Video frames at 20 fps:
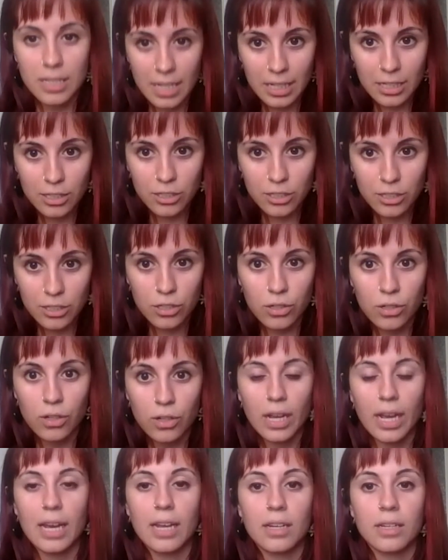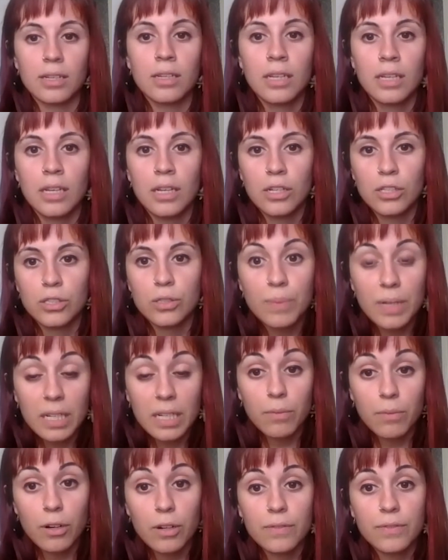the sector and to be
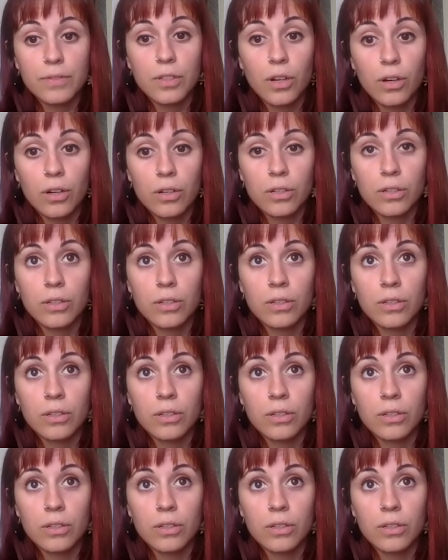involved on